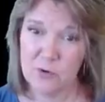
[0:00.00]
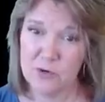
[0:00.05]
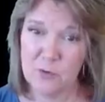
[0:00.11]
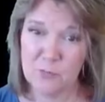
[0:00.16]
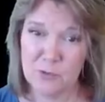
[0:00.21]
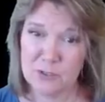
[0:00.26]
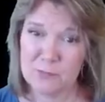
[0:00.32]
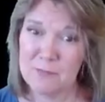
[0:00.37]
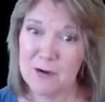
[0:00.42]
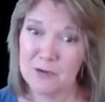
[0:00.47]
when you
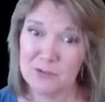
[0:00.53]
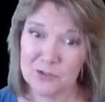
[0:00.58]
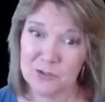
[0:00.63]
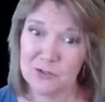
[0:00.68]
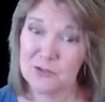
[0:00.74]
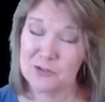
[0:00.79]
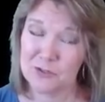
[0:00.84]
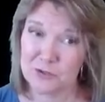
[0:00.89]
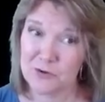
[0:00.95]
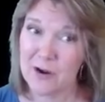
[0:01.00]
put your mouse
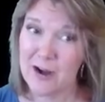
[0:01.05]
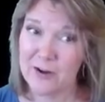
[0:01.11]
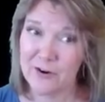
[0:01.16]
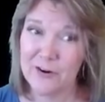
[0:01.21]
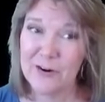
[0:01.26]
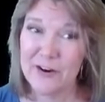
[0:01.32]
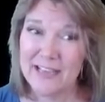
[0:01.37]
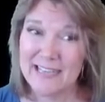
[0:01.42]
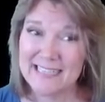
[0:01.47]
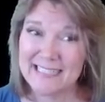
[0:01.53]
cursor on
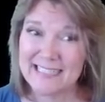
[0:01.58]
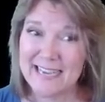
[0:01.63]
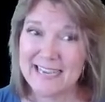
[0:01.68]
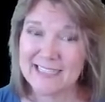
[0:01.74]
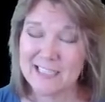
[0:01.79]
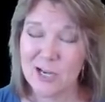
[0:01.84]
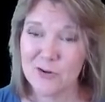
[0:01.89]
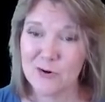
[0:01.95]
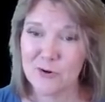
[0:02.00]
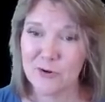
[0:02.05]
it, it
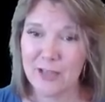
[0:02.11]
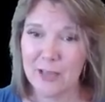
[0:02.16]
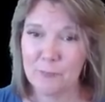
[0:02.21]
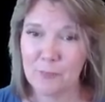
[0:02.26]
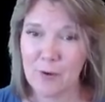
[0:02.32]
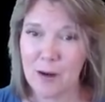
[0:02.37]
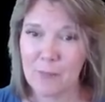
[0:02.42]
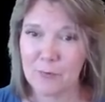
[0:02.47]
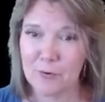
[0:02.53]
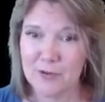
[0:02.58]
says underlay
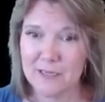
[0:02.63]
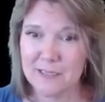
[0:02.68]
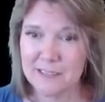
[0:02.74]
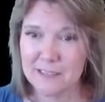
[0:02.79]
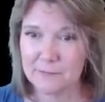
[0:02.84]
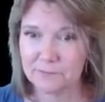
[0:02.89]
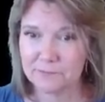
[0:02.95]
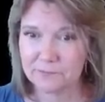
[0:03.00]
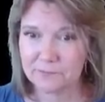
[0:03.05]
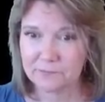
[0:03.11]
properties.